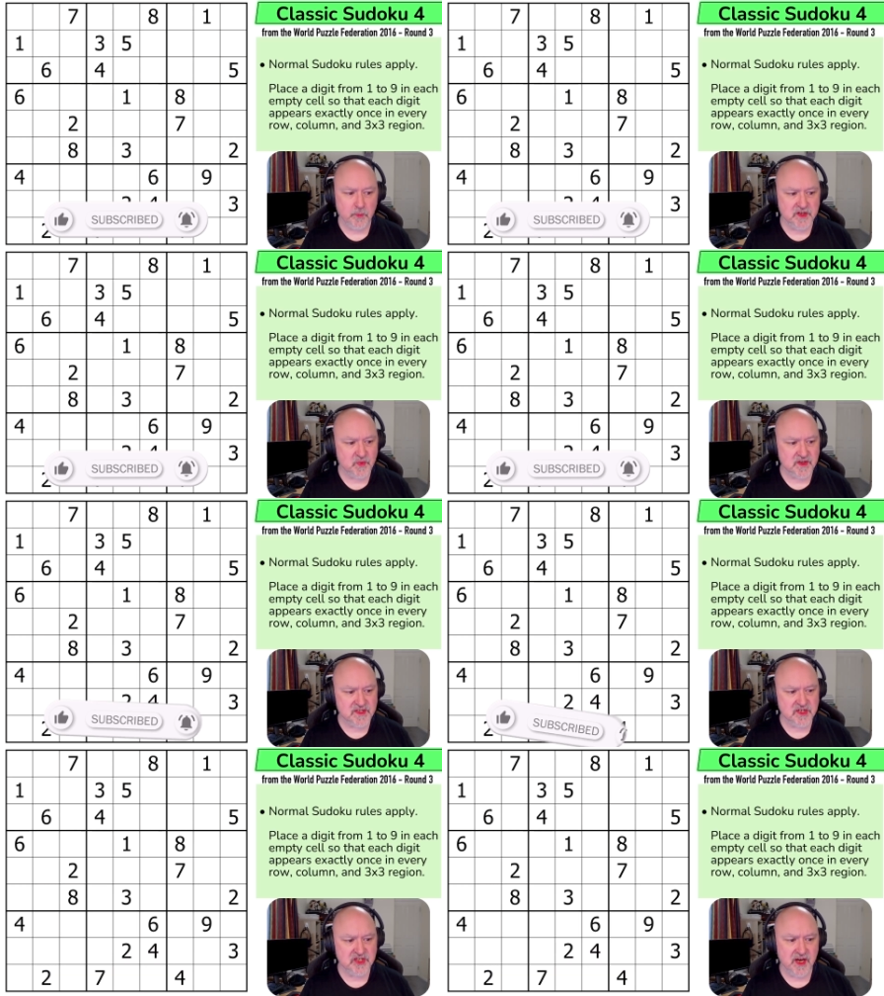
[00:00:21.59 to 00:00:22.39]
which was
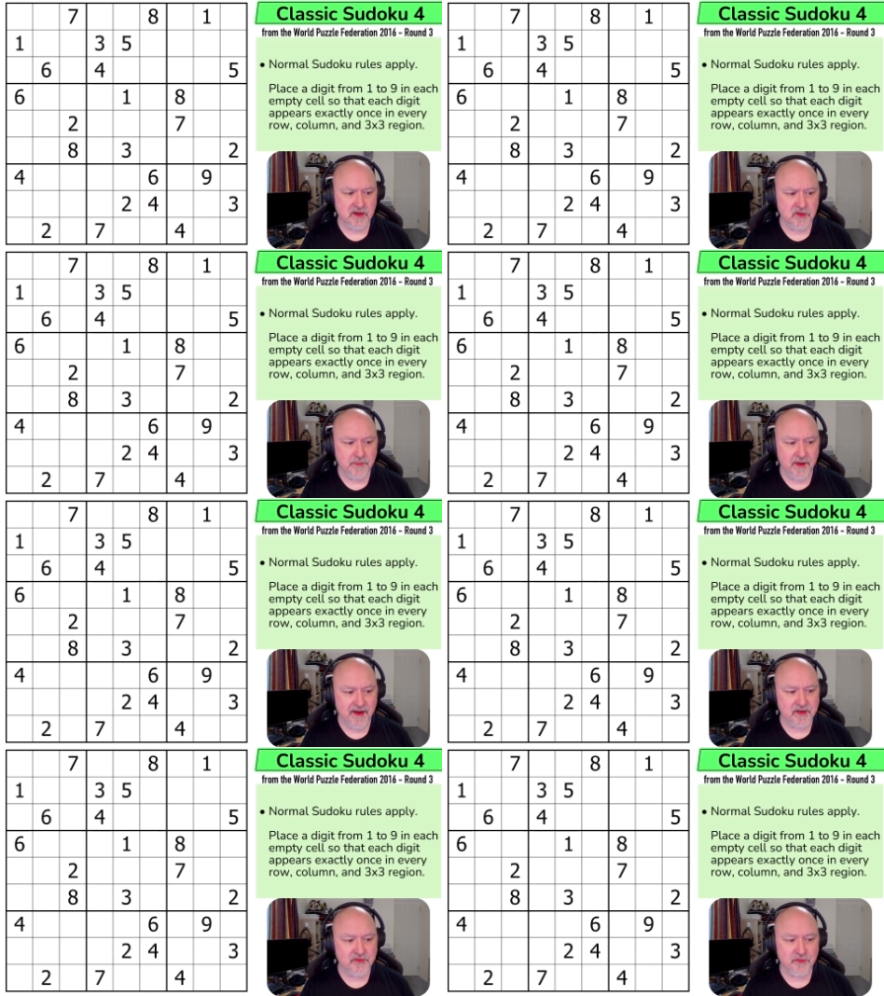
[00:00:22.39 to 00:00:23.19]
Jakub
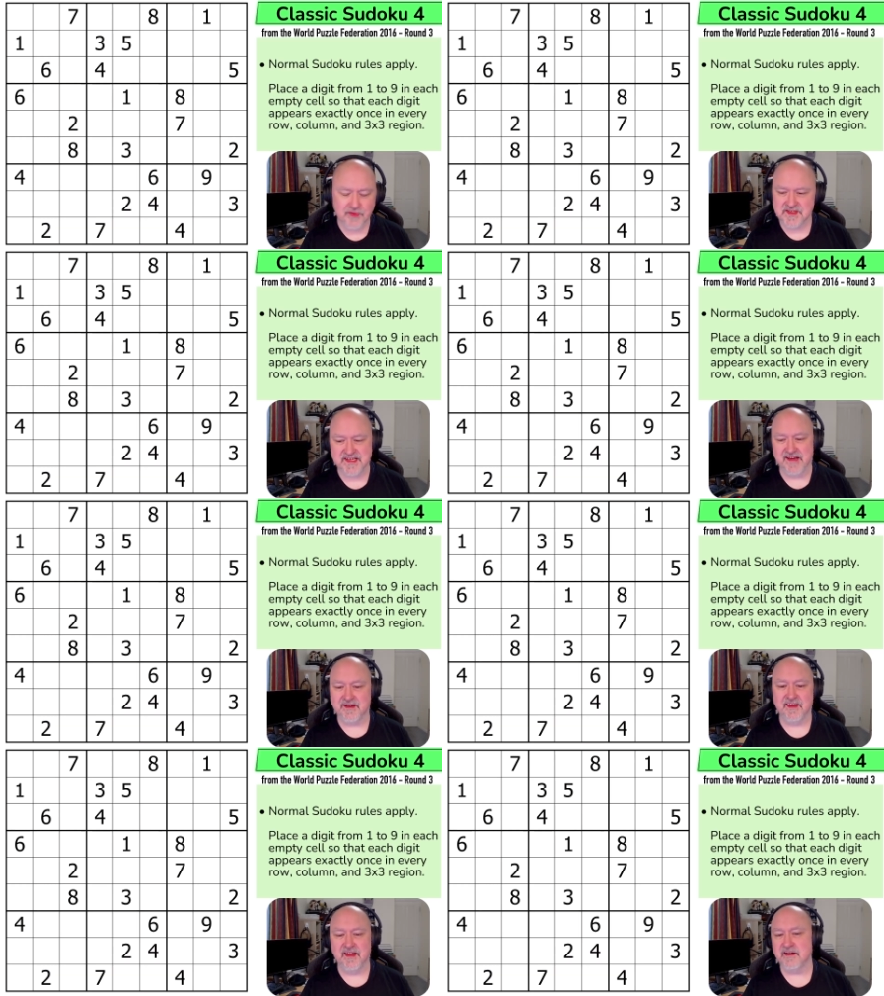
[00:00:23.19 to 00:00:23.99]

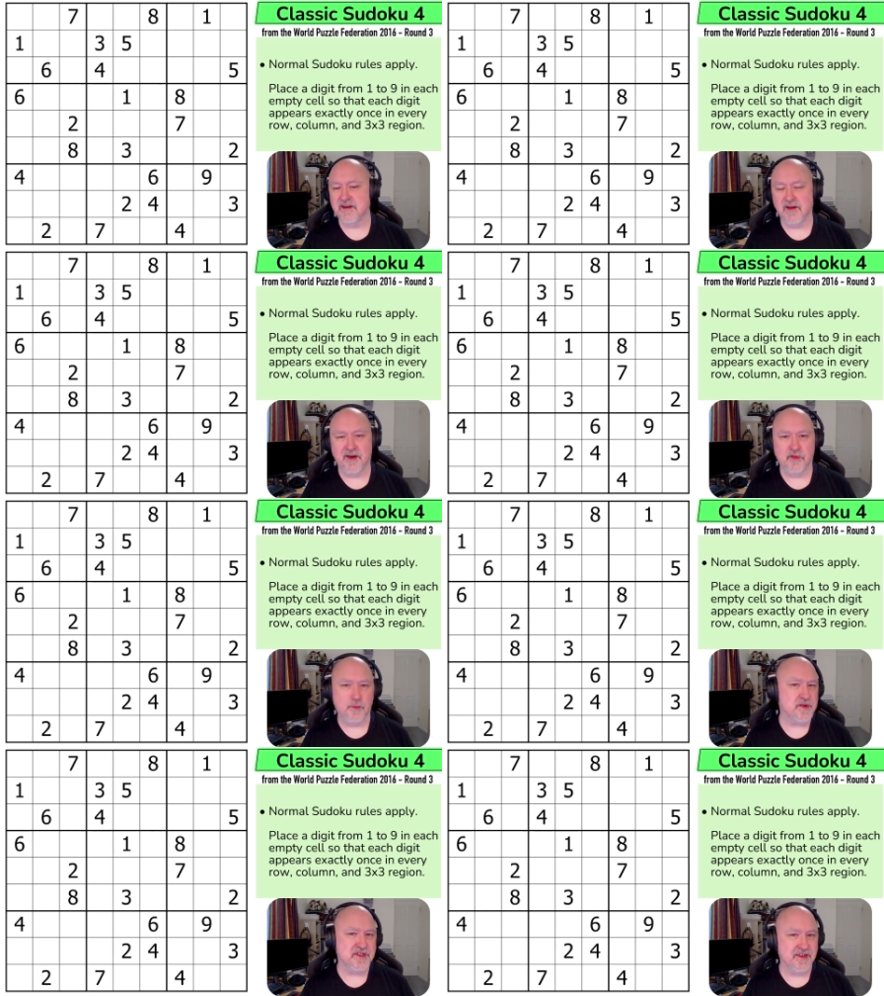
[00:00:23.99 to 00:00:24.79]
Andrusek, and I've
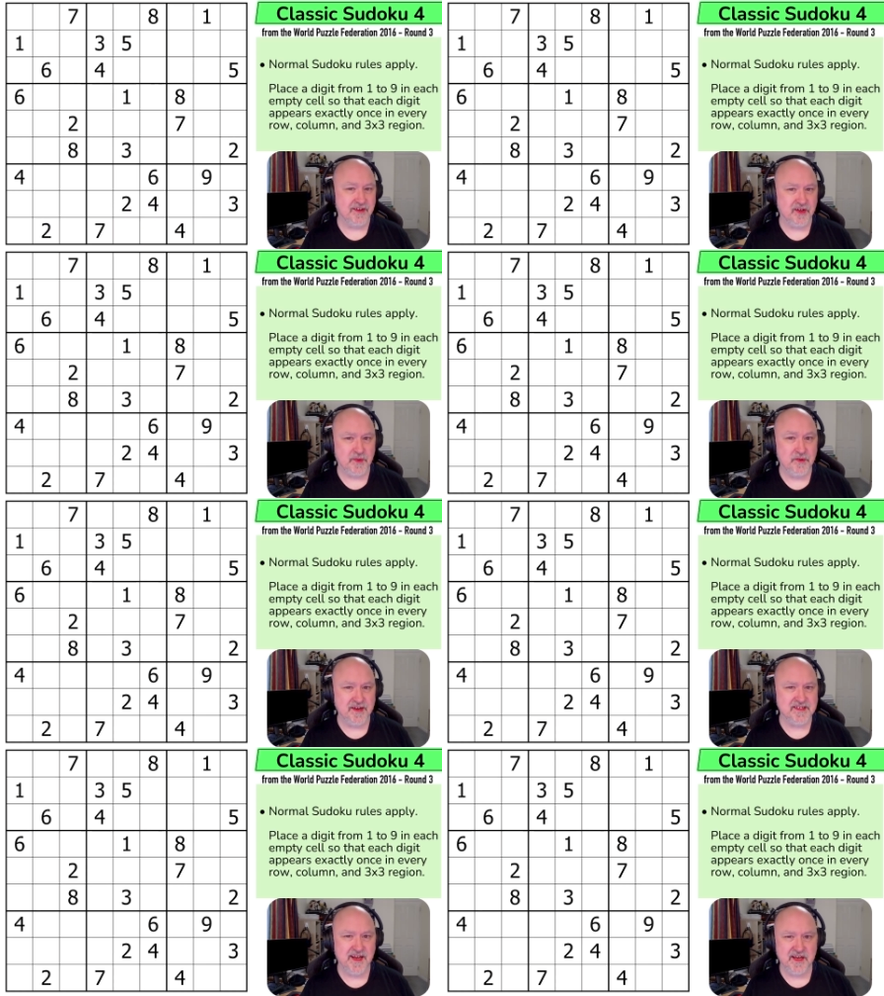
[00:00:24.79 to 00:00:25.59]
almost certainly got the
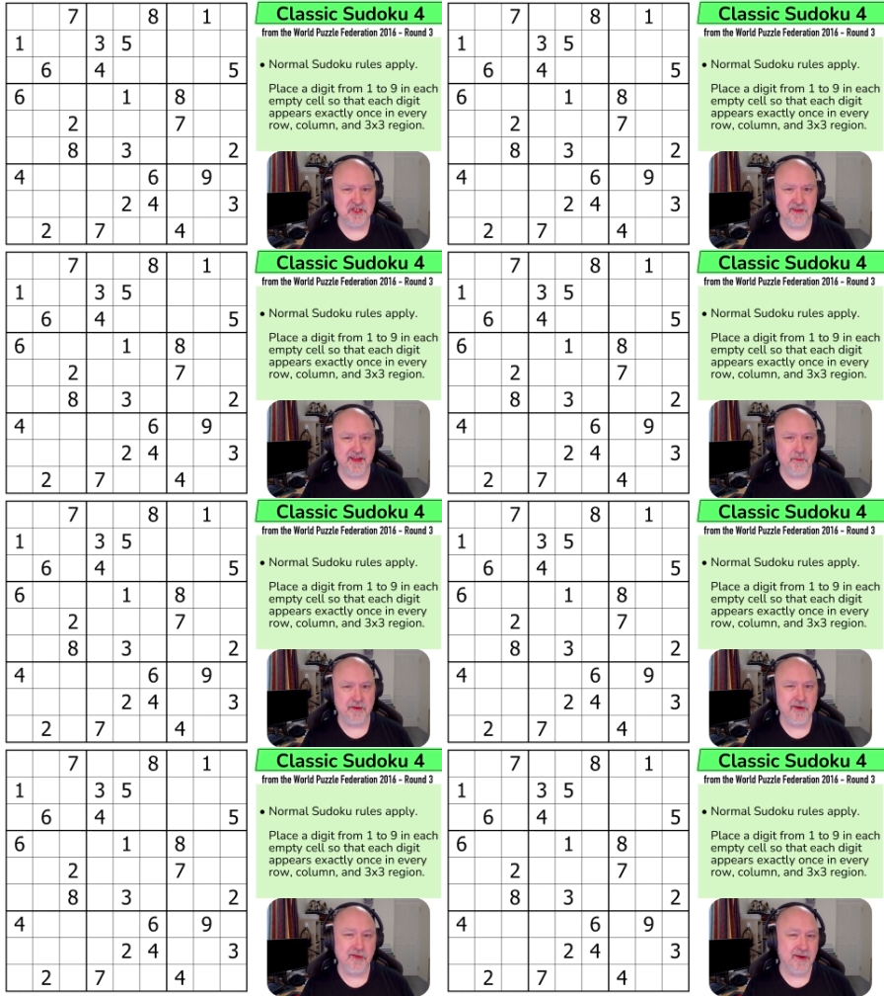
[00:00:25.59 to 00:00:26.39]
pronunciation on that one
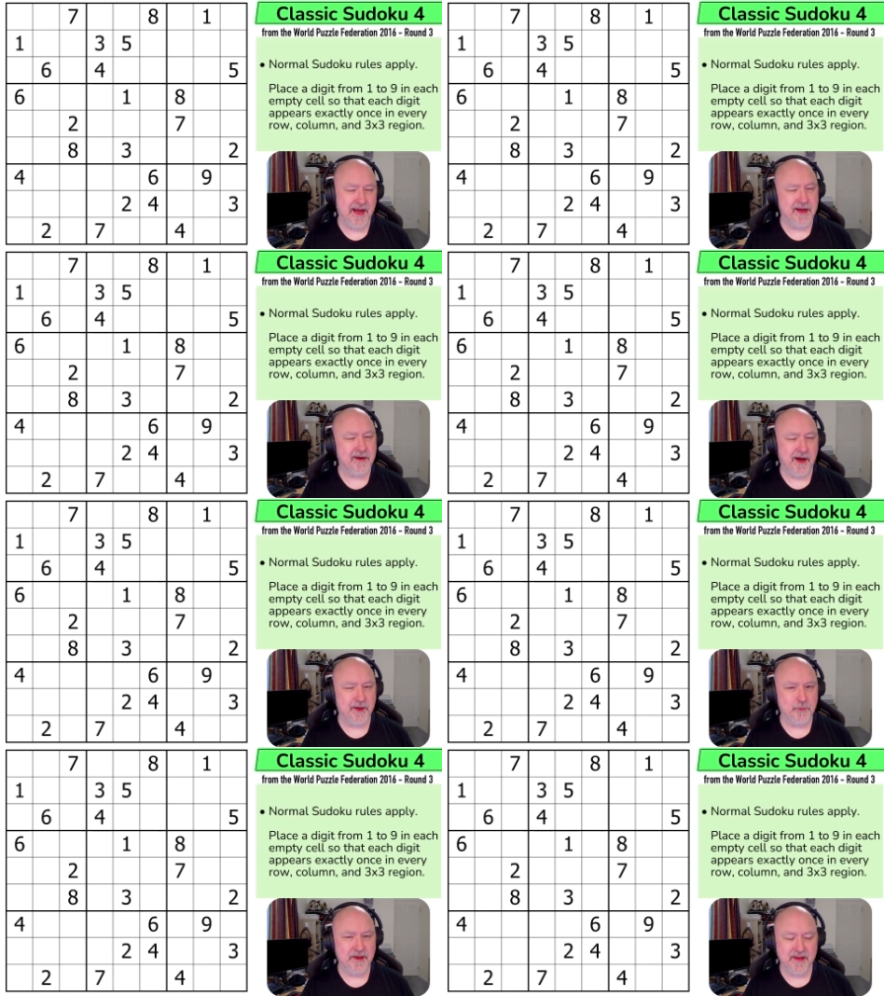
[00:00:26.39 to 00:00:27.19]
wrong, and I
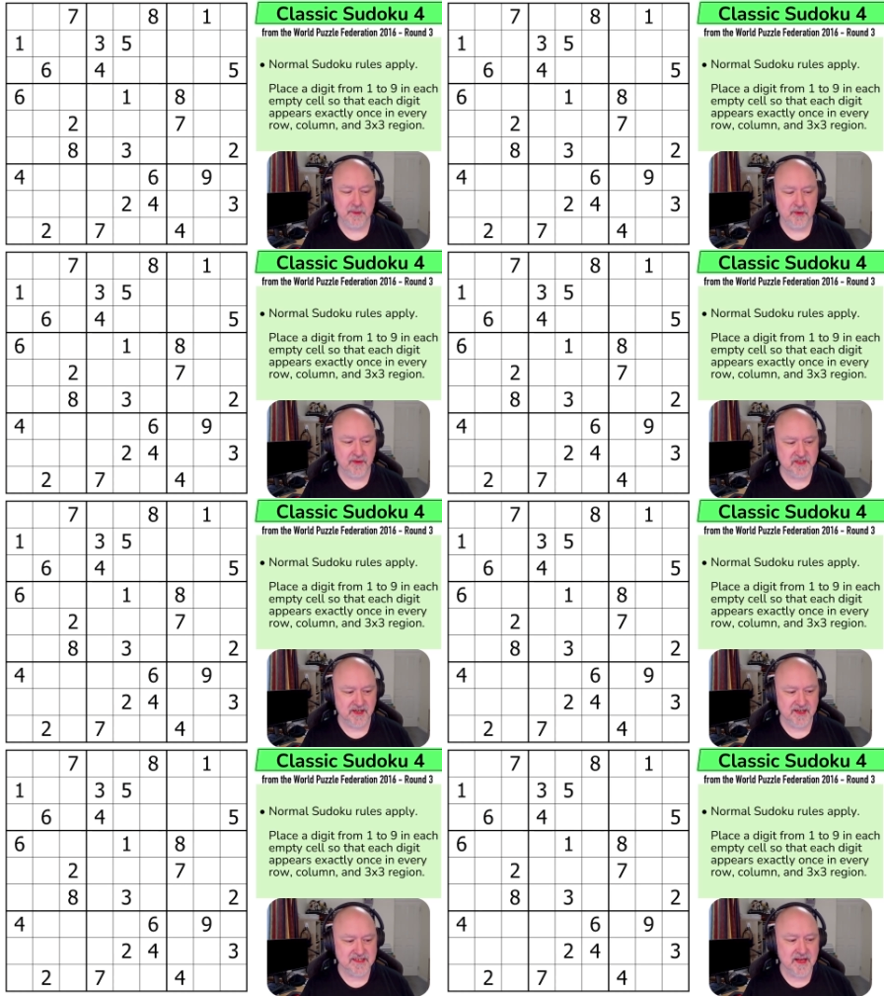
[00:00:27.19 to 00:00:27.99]
really apologise.